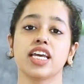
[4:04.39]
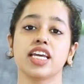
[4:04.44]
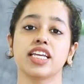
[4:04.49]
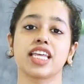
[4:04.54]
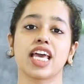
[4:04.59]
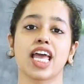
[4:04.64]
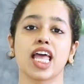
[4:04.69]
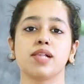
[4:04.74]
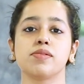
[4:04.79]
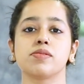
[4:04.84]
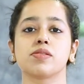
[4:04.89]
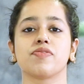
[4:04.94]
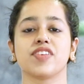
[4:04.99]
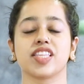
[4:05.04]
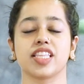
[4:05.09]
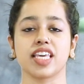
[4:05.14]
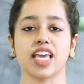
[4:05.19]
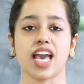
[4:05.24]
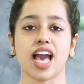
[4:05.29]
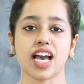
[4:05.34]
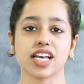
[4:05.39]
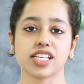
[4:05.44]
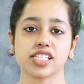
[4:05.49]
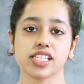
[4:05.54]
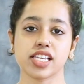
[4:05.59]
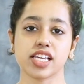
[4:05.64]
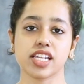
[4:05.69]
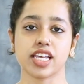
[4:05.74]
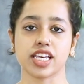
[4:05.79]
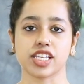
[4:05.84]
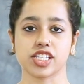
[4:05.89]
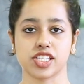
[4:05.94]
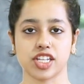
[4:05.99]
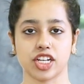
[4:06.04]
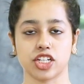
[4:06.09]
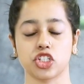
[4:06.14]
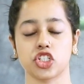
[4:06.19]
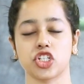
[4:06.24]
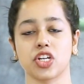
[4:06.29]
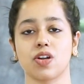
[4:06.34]
It helps with the axial
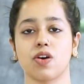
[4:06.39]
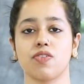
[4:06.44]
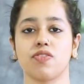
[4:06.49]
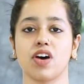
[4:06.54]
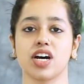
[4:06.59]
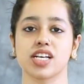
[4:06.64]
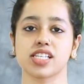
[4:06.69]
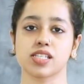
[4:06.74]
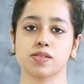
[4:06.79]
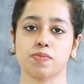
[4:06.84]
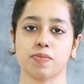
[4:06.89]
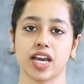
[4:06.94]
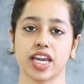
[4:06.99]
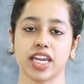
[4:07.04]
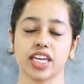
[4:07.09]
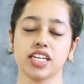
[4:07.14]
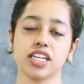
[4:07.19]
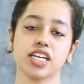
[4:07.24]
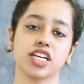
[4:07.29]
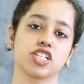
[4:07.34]
extension of our spine.